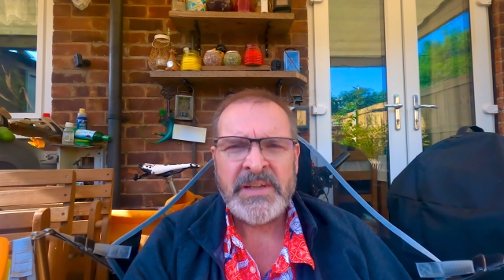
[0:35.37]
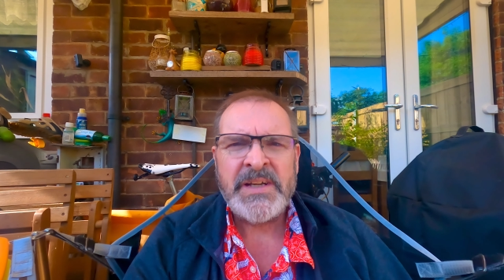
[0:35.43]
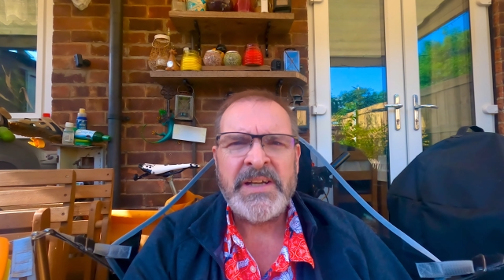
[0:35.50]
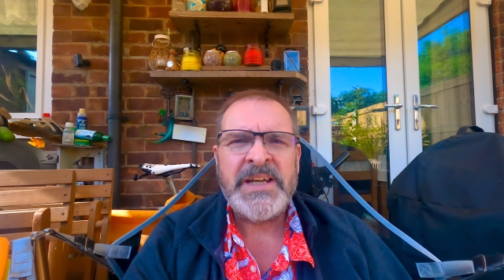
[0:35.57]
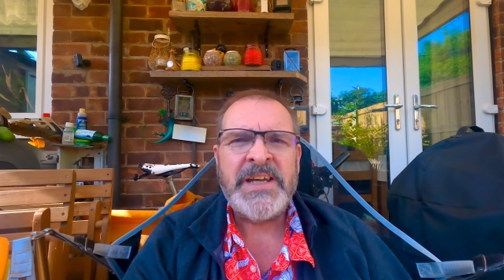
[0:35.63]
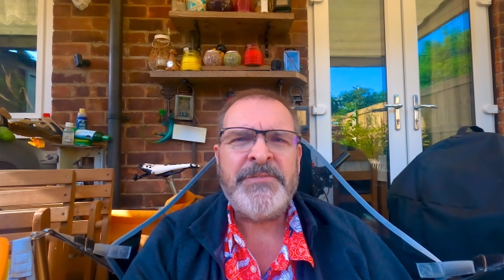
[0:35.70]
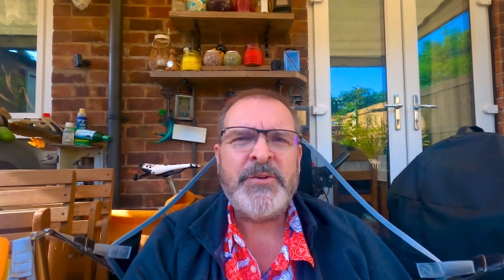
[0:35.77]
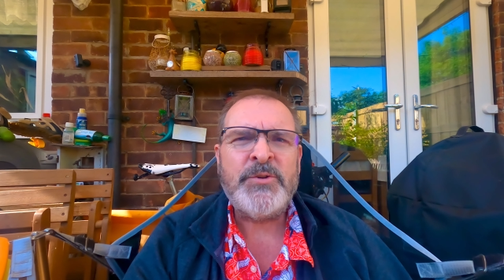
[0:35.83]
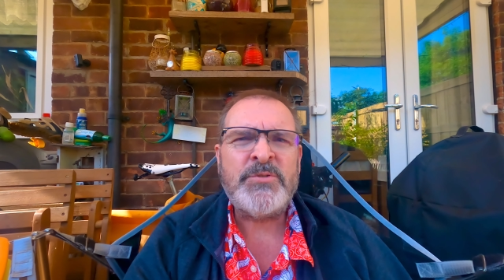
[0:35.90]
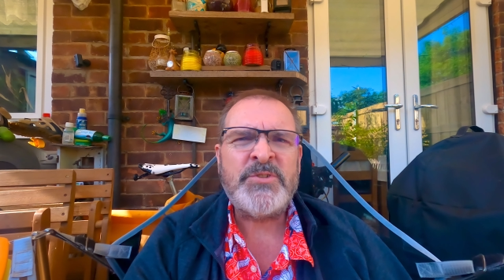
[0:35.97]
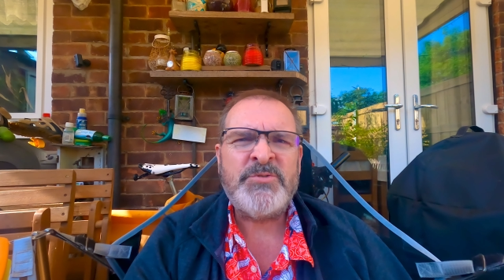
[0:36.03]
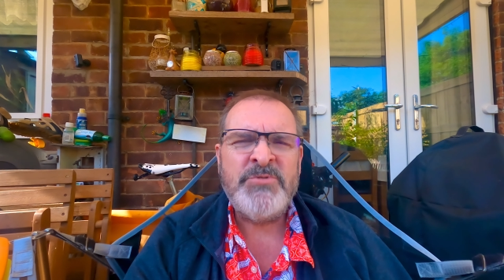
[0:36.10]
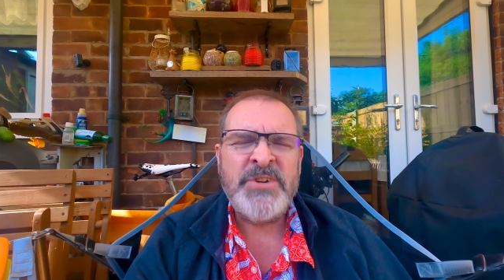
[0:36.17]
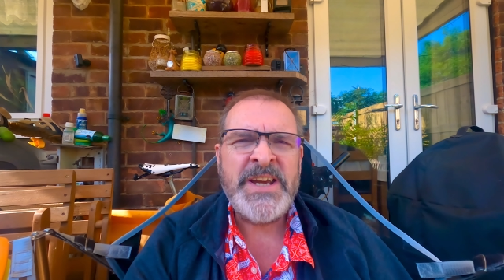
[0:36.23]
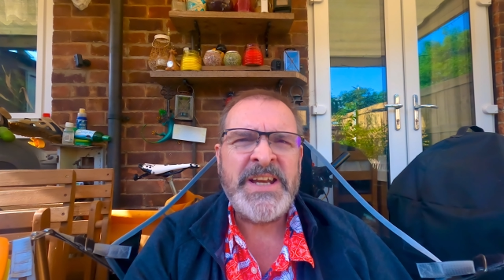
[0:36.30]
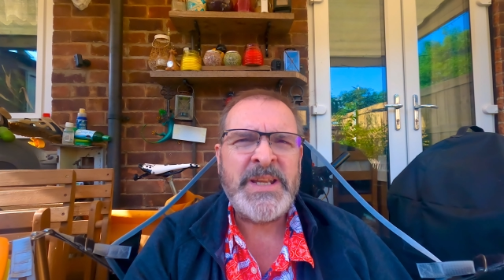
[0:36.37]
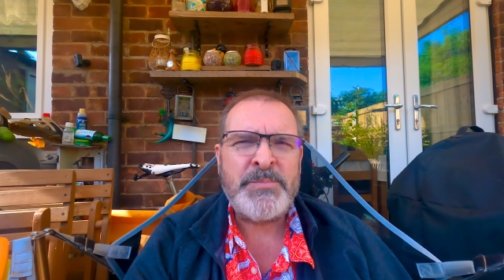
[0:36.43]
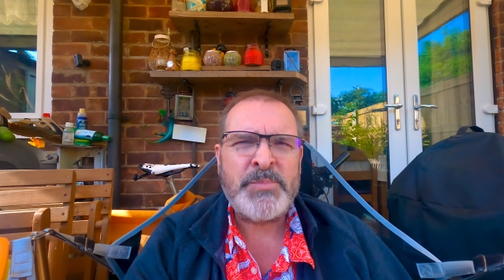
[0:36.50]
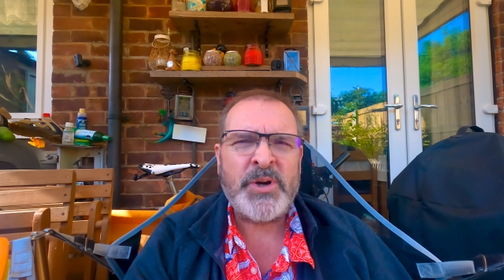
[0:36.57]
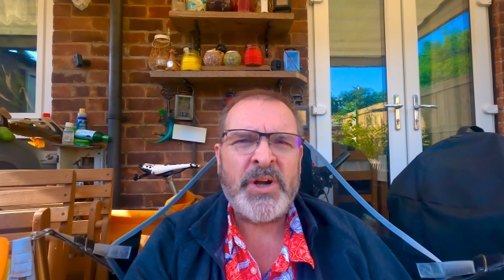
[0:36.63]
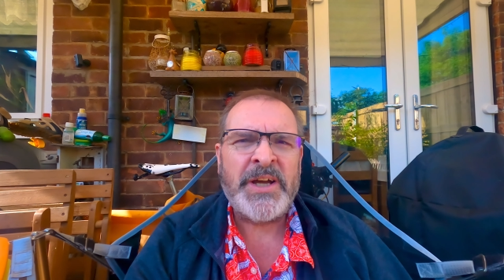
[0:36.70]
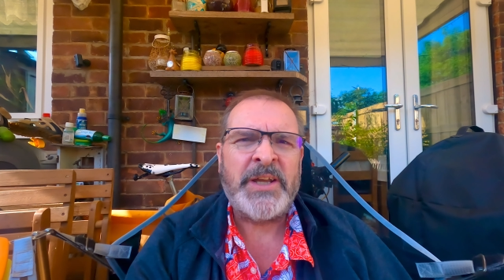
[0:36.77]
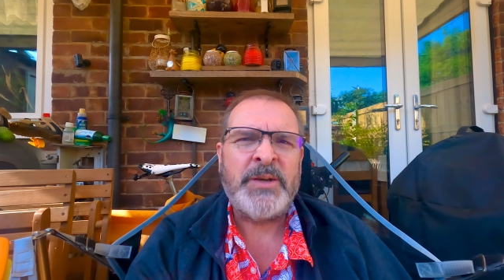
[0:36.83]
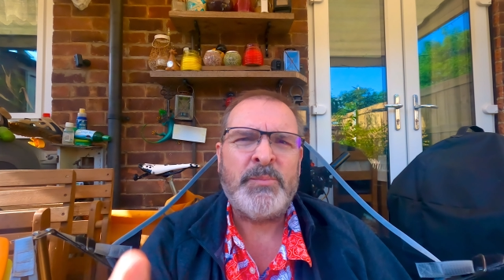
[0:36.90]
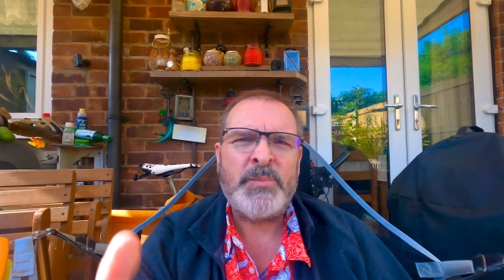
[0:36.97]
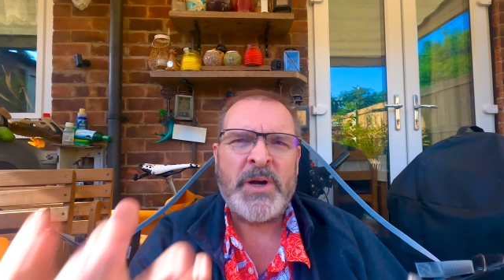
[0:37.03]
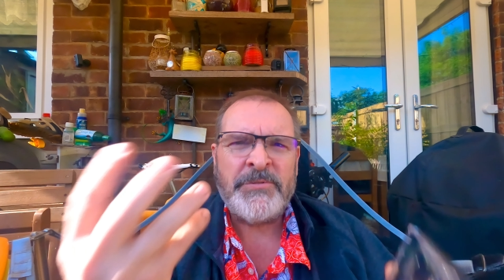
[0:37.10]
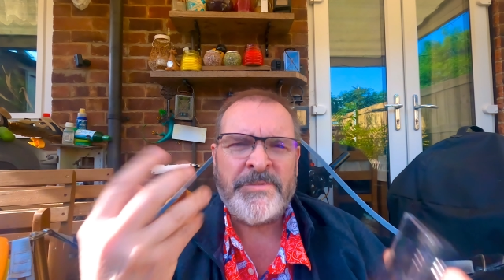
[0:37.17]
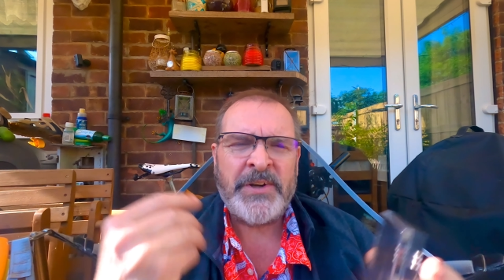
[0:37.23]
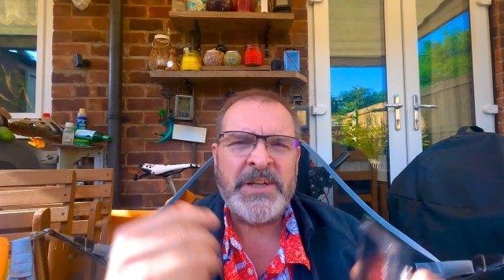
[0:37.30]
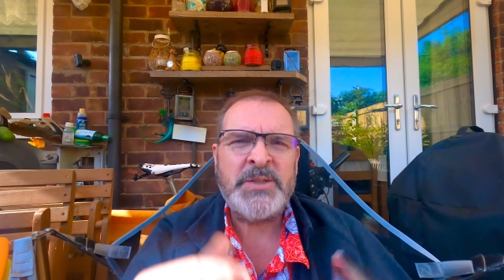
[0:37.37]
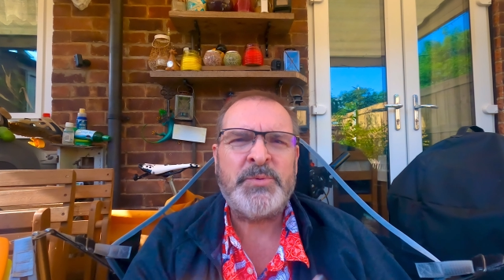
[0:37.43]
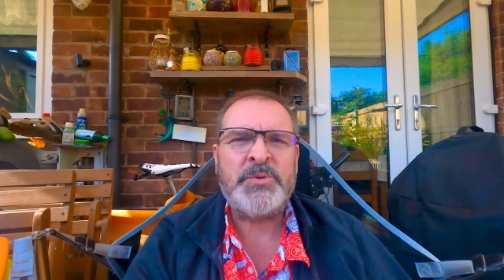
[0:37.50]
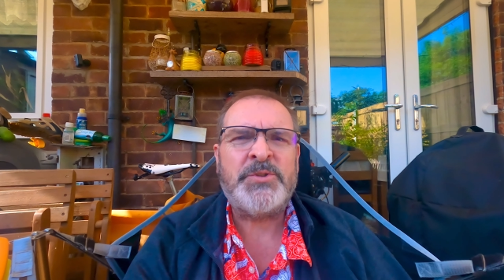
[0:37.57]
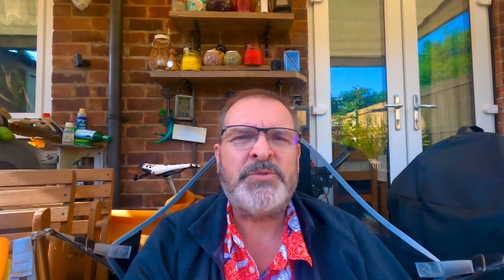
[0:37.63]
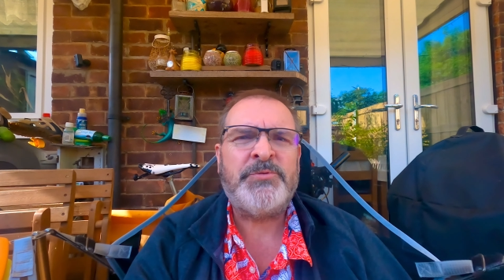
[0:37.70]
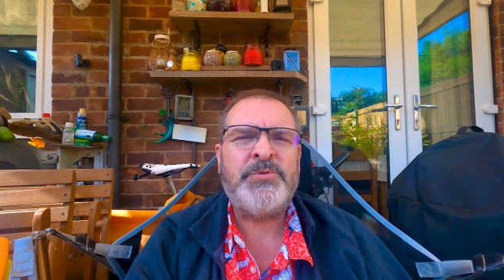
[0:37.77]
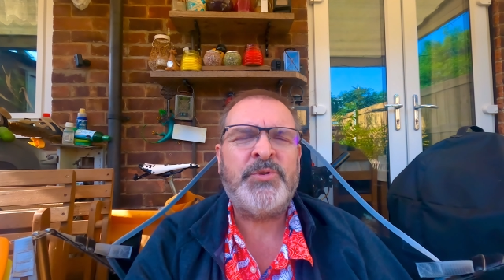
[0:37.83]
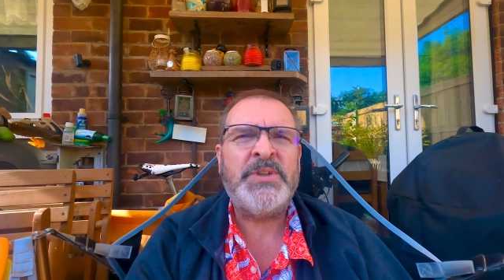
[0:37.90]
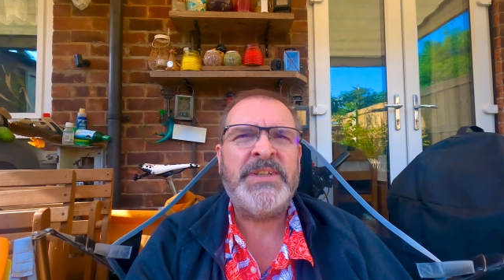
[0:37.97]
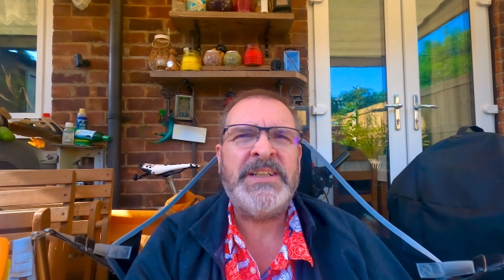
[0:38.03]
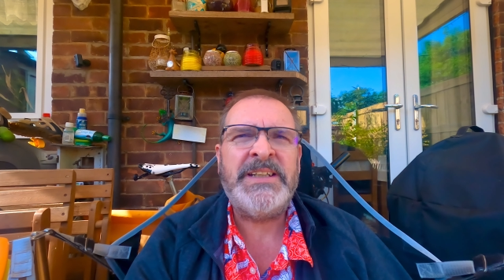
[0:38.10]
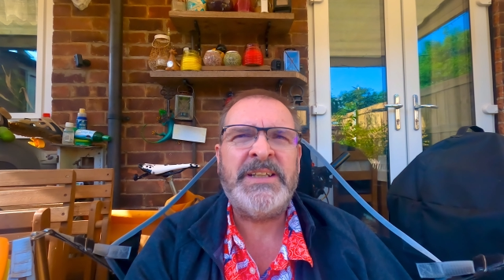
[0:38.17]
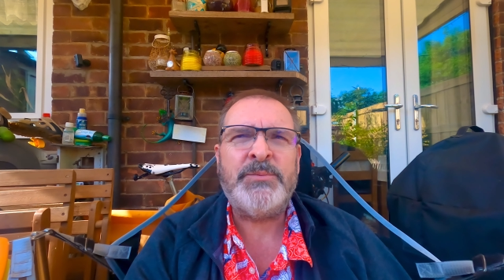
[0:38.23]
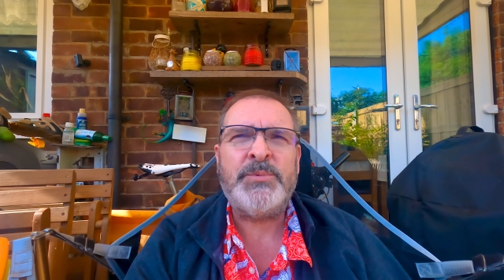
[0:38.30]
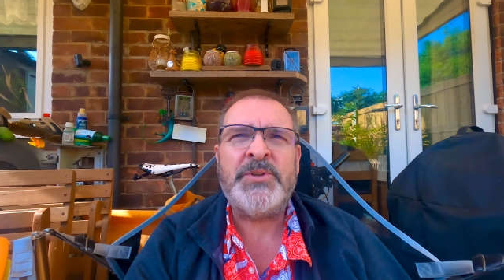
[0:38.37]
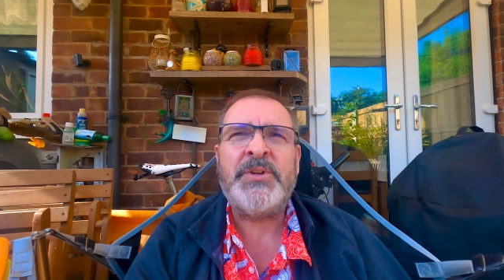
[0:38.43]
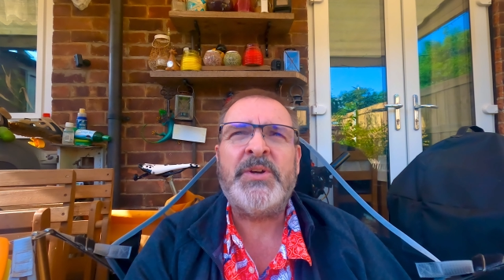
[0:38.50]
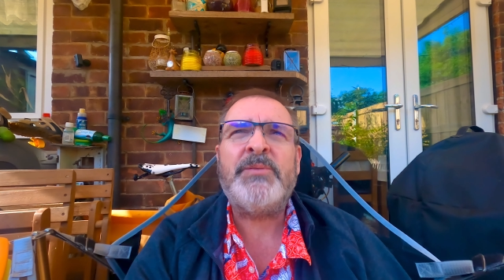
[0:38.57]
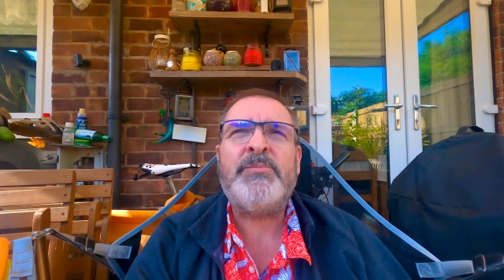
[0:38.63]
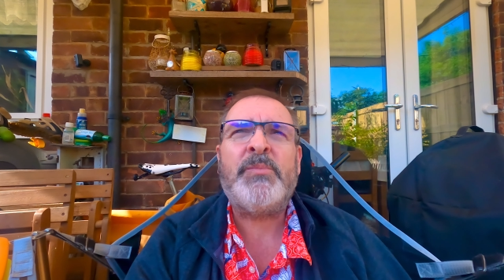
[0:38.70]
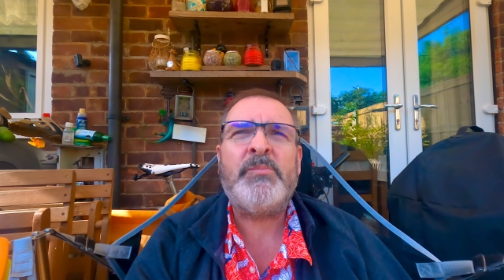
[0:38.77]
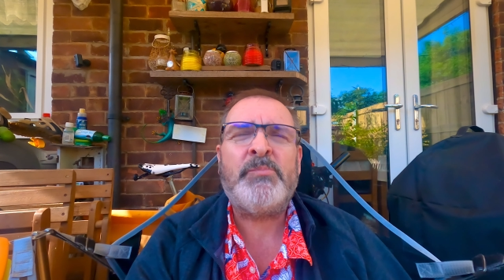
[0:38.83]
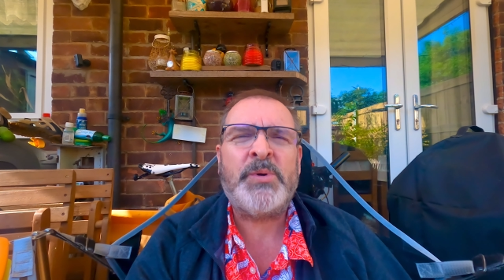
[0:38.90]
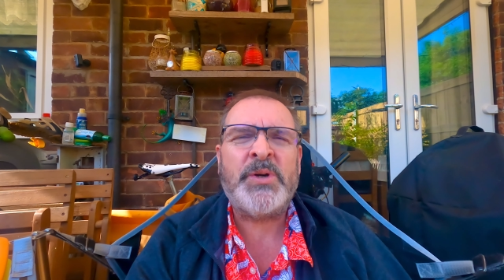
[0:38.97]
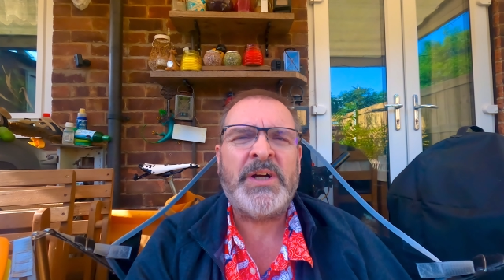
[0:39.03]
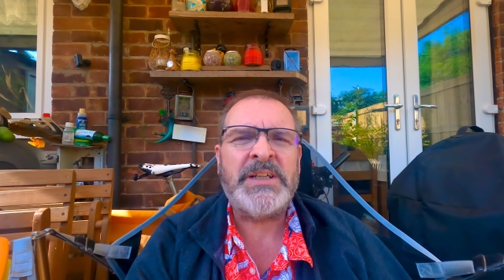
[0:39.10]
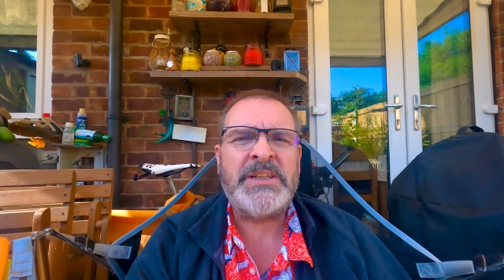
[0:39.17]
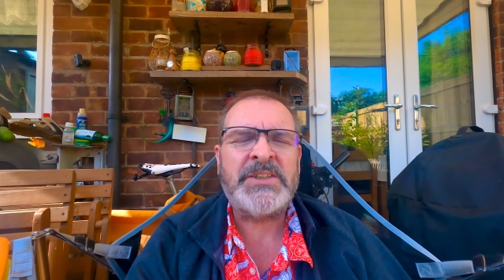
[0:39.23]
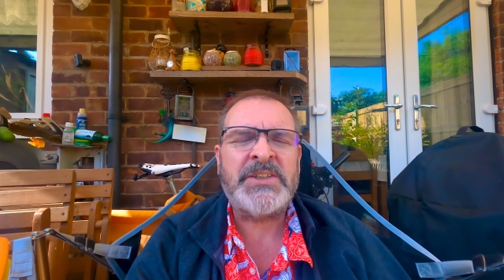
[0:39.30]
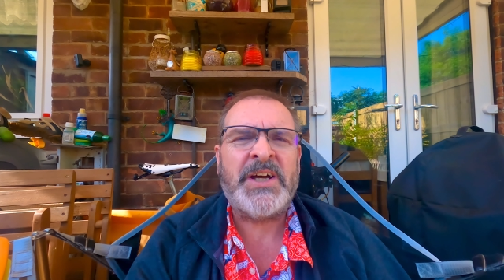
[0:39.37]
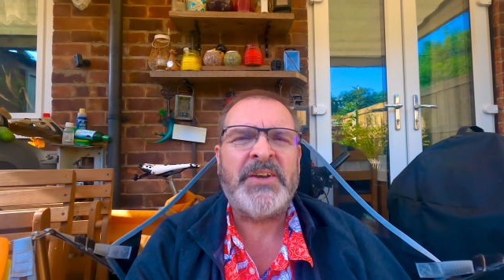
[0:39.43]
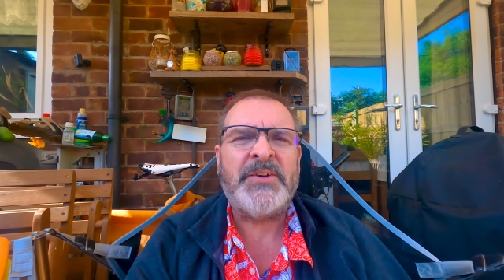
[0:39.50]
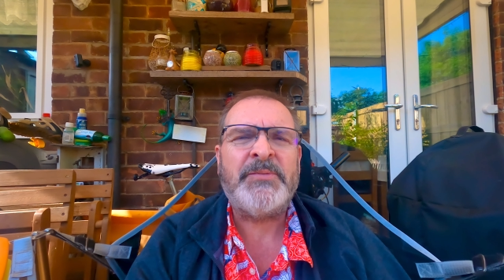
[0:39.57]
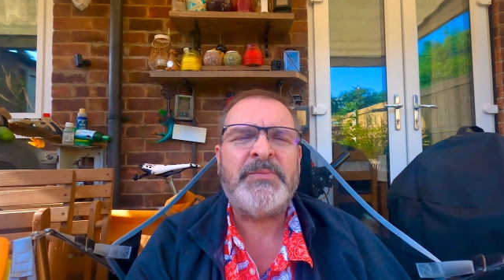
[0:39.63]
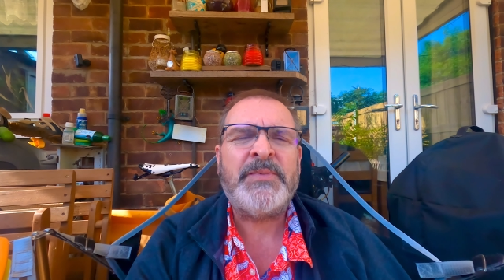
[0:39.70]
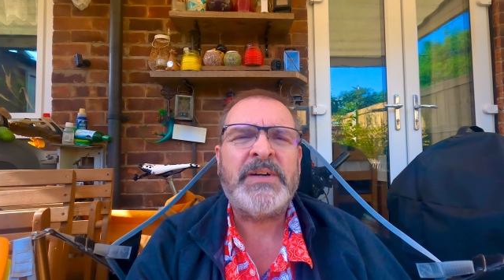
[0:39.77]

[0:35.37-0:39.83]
If it was really bright and my face was fully lit with the bright sun,